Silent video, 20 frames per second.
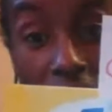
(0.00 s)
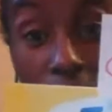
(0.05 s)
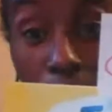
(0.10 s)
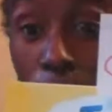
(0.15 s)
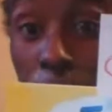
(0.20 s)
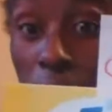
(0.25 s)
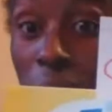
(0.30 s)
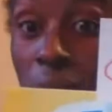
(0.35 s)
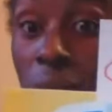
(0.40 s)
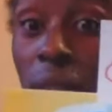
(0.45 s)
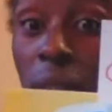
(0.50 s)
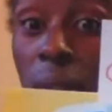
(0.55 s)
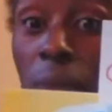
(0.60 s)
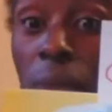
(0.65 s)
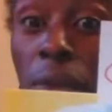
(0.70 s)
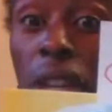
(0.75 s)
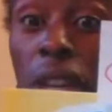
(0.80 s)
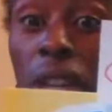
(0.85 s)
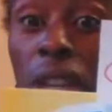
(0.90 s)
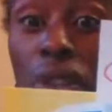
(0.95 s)
But
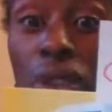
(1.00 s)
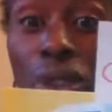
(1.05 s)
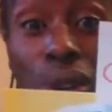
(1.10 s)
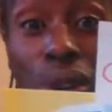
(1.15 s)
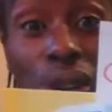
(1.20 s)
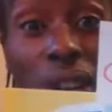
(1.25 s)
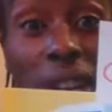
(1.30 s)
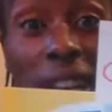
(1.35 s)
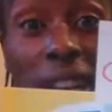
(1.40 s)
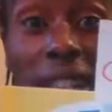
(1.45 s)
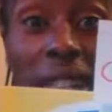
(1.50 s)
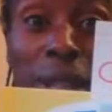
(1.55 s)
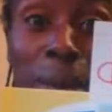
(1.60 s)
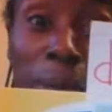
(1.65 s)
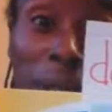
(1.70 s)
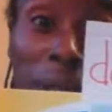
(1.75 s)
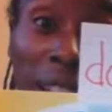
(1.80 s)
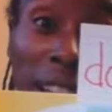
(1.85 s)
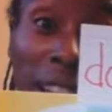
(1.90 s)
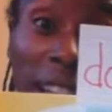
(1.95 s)
something took its
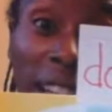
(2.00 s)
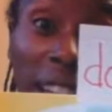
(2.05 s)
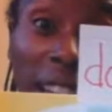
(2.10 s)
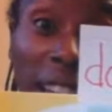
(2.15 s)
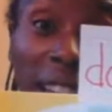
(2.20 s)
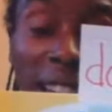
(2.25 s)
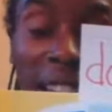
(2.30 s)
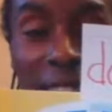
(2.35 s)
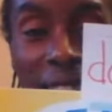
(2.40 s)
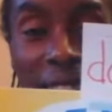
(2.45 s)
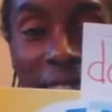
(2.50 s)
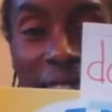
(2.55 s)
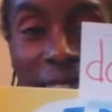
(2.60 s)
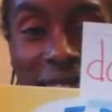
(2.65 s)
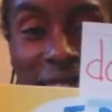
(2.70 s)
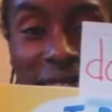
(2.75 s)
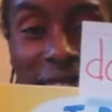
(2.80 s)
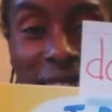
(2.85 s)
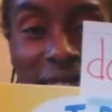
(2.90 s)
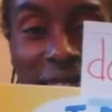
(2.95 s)

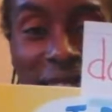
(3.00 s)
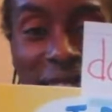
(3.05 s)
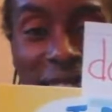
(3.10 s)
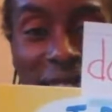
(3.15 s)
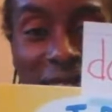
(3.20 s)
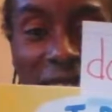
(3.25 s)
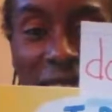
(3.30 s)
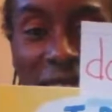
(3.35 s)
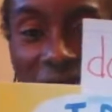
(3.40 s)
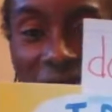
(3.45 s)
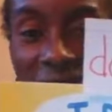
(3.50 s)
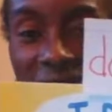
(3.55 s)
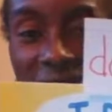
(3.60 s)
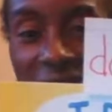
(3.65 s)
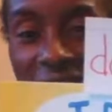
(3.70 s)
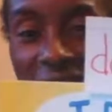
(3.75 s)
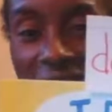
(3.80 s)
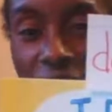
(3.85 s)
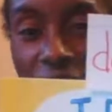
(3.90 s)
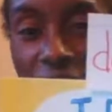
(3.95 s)
place.
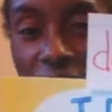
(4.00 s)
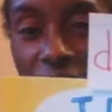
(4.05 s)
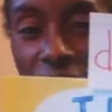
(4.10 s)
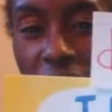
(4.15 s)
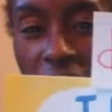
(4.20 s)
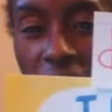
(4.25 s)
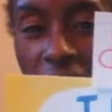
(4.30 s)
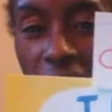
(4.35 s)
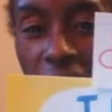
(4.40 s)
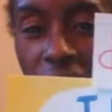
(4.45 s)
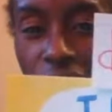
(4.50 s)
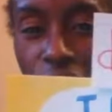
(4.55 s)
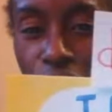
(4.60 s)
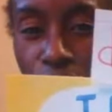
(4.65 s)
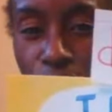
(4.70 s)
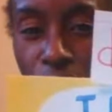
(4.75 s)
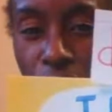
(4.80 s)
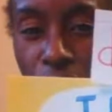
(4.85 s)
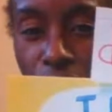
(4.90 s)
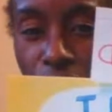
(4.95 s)
That little
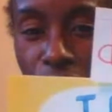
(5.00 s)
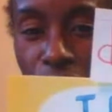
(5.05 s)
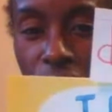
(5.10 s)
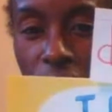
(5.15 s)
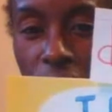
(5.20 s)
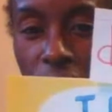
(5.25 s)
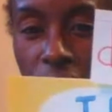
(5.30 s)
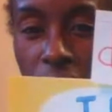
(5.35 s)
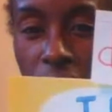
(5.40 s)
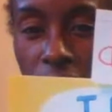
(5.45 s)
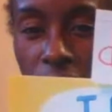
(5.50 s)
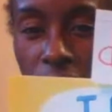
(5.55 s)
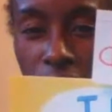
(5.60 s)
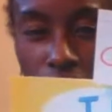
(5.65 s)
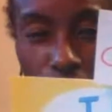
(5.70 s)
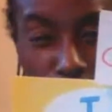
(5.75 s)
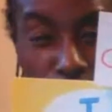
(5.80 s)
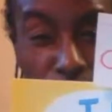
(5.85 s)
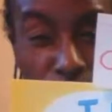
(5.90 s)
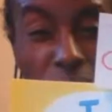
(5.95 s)
mark right there
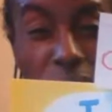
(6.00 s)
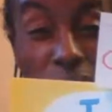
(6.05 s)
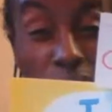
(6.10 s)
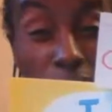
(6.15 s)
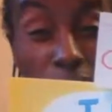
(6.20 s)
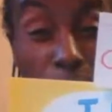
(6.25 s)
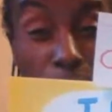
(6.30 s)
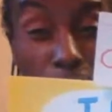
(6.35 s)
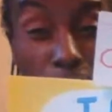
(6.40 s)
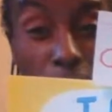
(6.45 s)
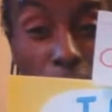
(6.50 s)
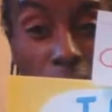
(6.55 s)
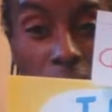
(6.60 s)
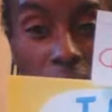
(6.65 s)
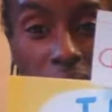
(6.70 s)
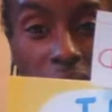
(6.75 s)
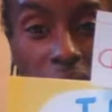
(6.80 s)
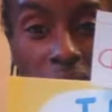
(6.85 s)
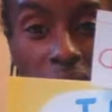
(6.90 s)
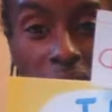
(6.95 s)
took its
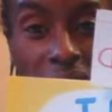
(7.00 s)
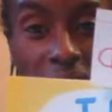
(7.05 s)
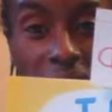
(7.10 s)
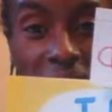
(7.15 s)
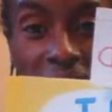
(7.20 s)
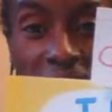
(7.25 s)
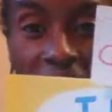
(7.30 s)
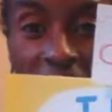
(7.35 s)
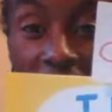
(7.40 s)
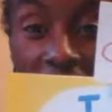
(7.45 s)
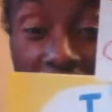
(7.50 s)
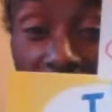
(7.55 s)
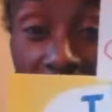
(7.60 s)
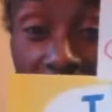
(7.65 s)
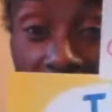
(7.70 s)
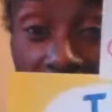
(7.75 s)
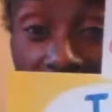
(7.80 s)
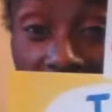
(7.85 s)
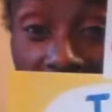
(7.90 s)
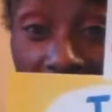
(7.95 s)
place.
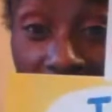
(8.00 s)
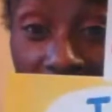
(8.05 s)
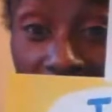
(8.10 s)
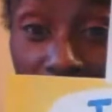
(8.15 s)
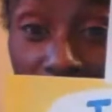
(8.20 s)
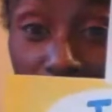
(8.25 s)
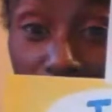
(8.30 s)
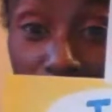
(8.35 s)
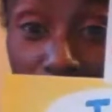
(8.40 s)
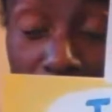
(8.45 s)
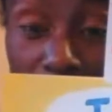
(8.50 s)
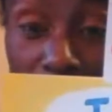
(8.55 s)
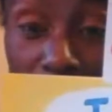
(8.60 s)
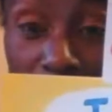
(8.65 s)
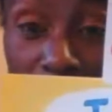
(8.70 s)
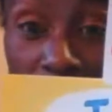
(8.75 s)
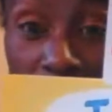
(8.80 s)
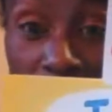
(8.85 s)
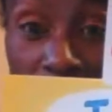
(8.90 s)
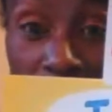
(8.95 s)
And that little mark
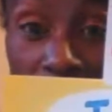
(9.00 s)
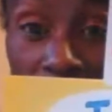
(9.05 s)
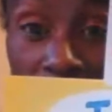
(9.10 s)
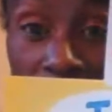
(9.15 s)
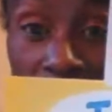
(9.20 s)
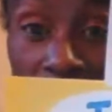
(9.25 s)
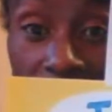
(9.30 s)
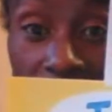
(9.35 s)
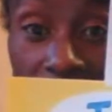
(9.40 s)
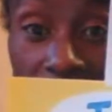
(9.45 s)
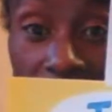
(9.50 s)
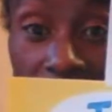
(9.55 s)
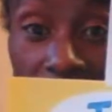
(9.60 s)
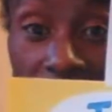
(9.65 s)
right there